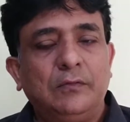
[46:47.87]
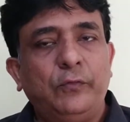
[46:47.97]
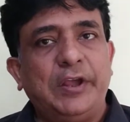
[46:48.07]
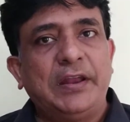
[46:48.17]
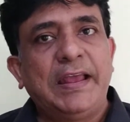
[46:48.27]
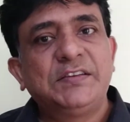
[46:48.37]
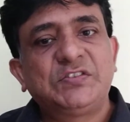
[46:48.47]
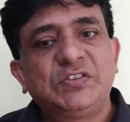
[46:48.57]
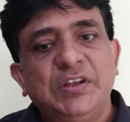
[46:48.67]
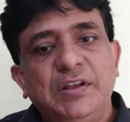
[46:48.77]

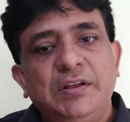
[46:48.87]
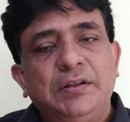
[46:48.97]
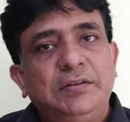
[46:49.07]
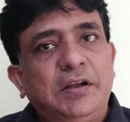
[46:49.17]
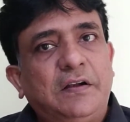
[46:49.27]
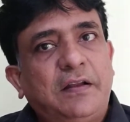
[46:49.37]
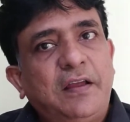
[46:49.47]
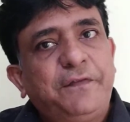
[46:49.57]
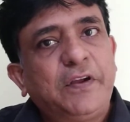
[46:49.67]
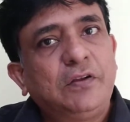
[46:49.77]
Whereas the
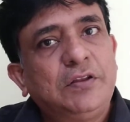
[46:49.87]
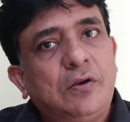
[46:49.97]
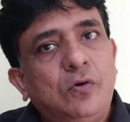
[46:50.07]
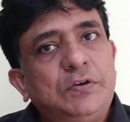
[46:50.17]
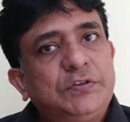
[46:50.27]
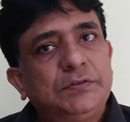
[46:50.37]
traffic on the road,